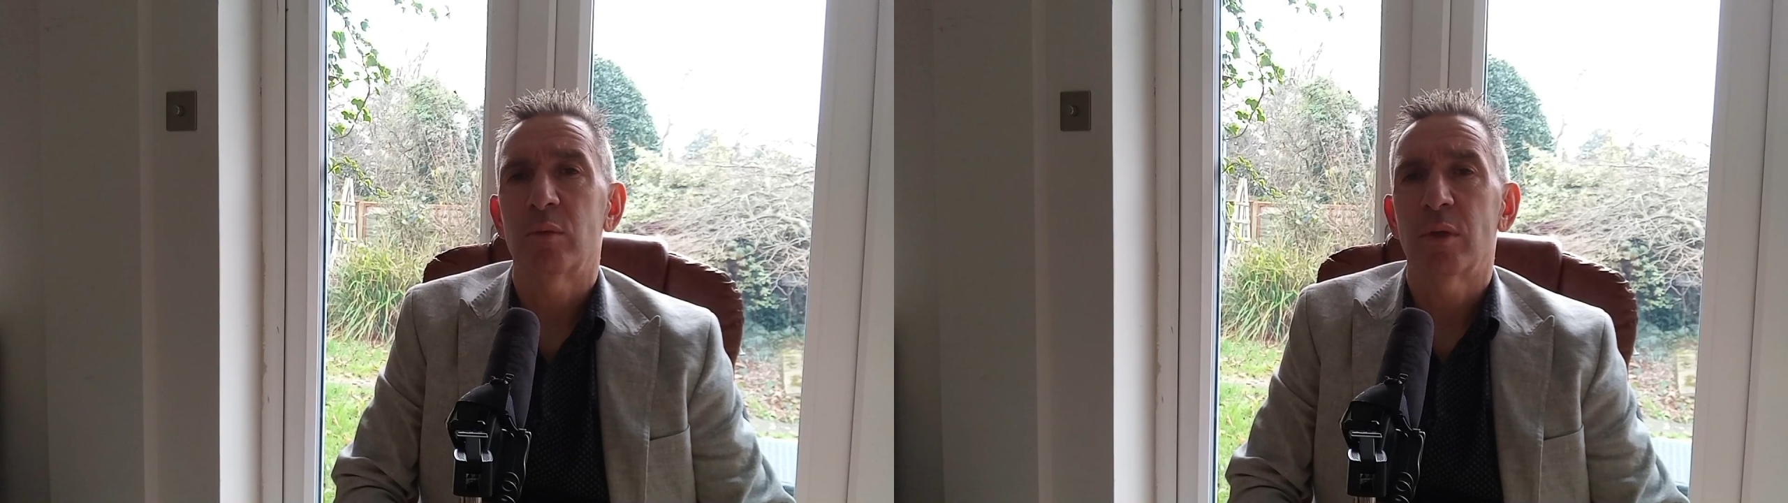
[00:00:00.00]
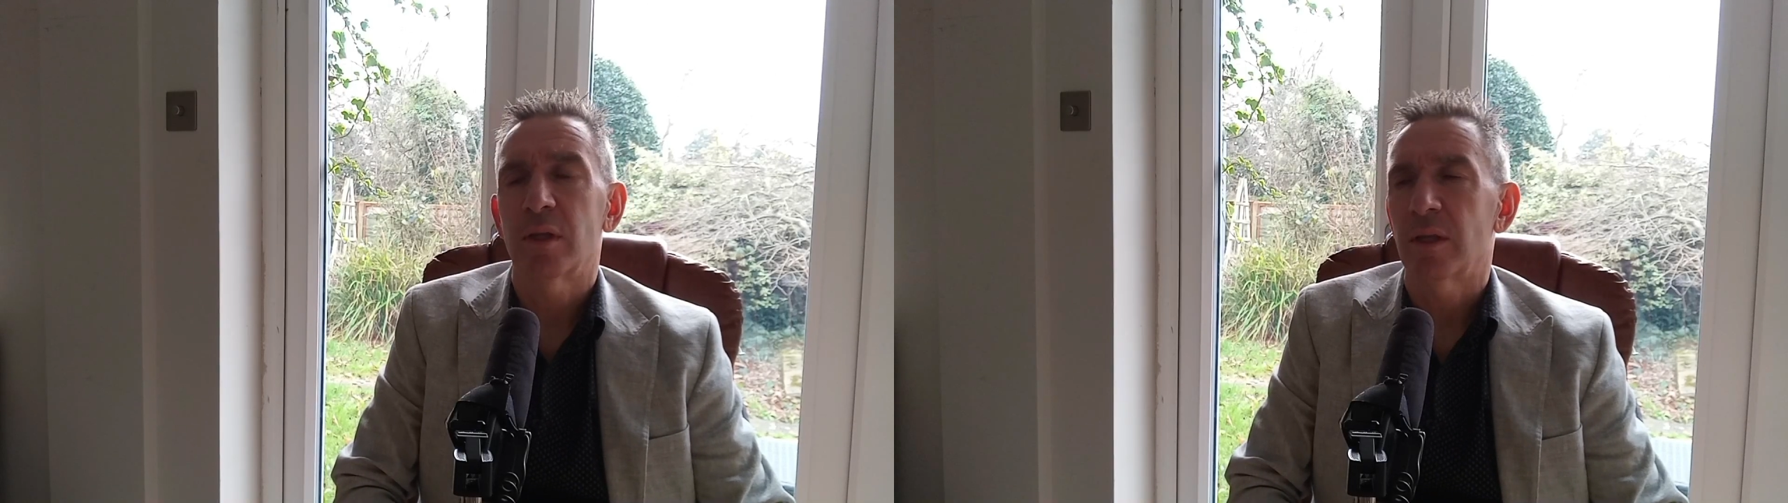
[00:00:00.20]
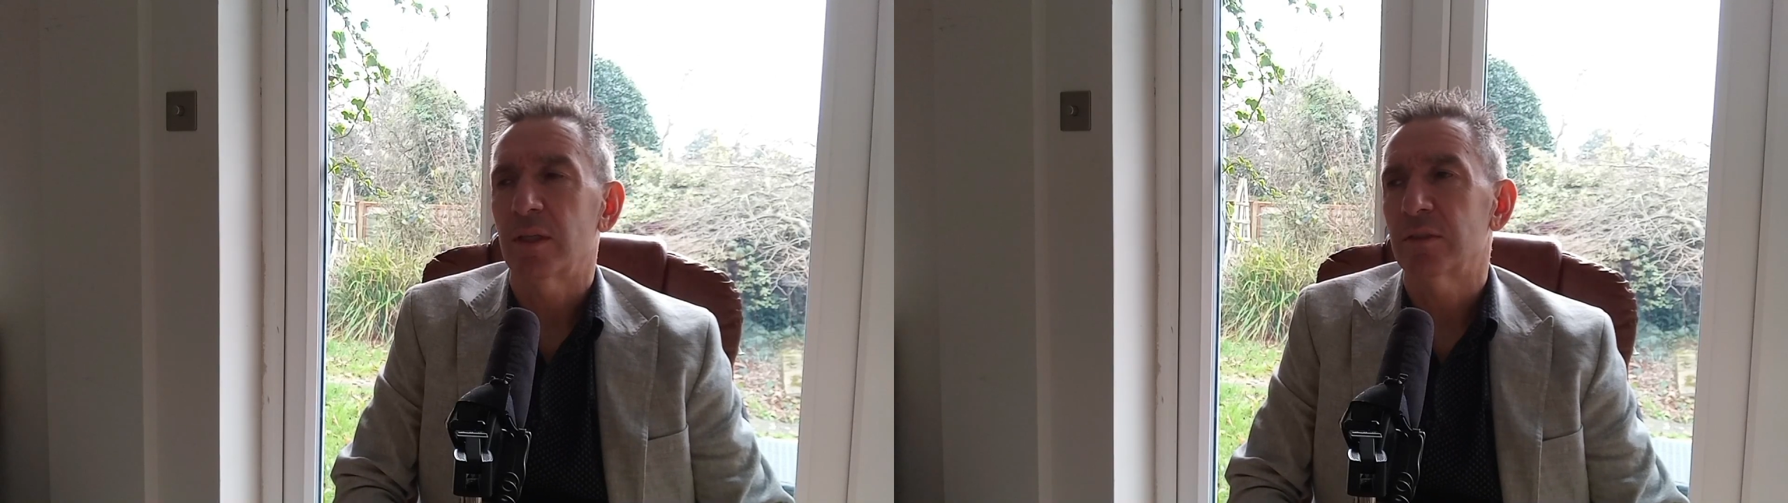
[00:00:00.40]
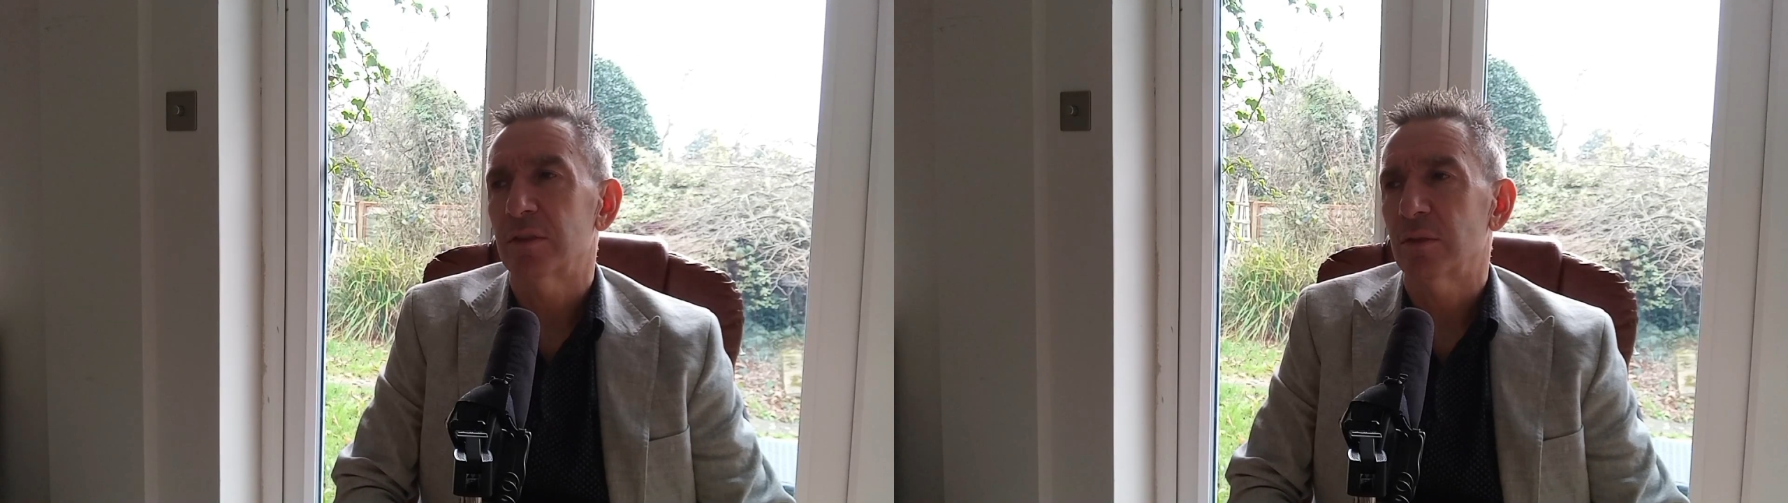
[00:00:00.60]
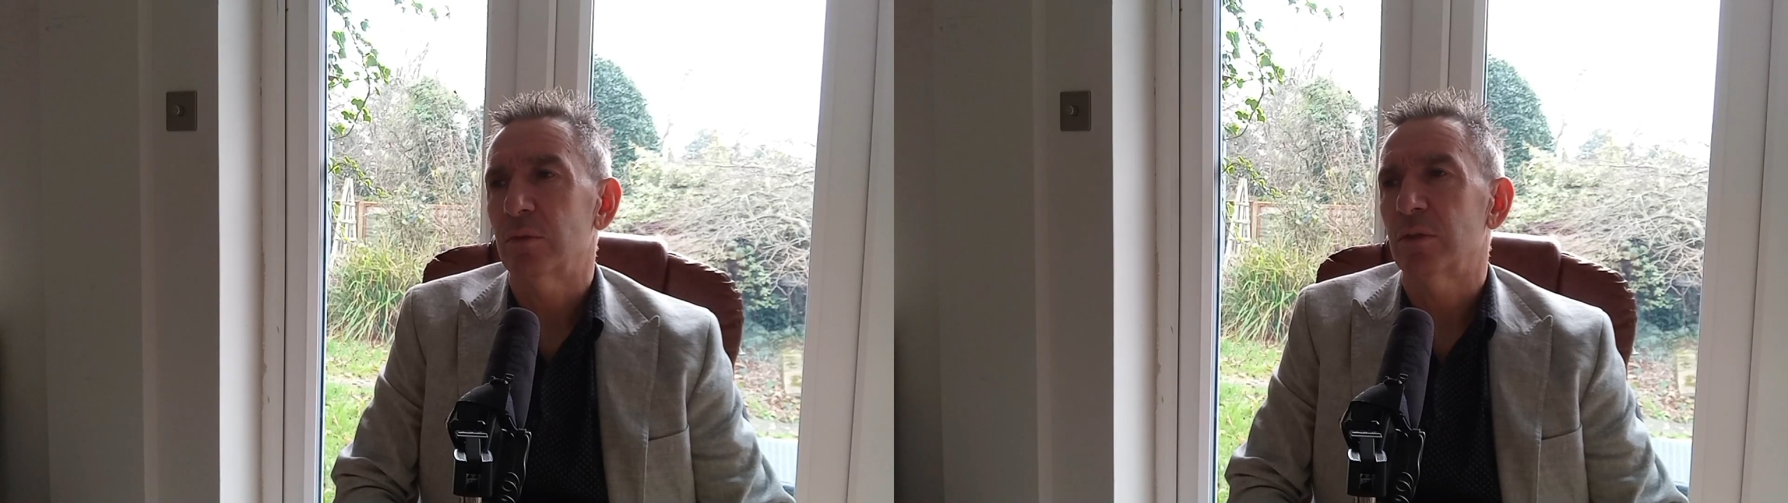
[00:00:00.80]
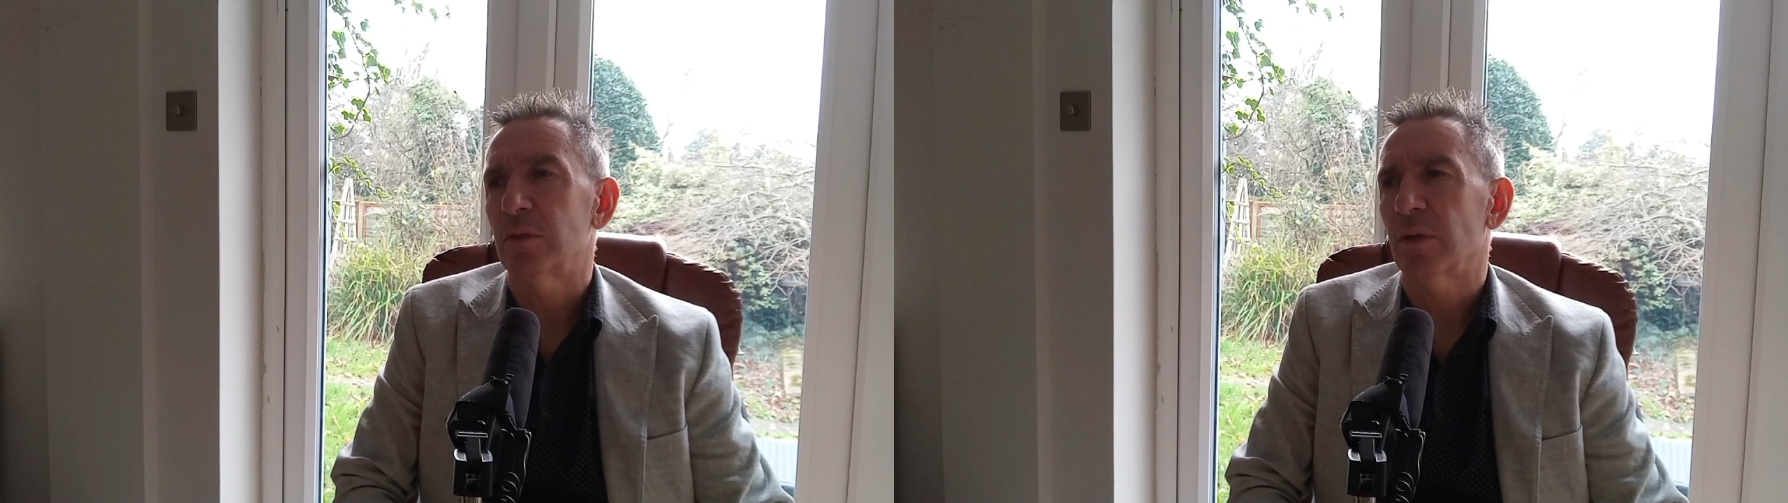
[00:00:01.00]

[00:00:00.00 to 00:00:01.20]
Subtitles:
Whether they still do,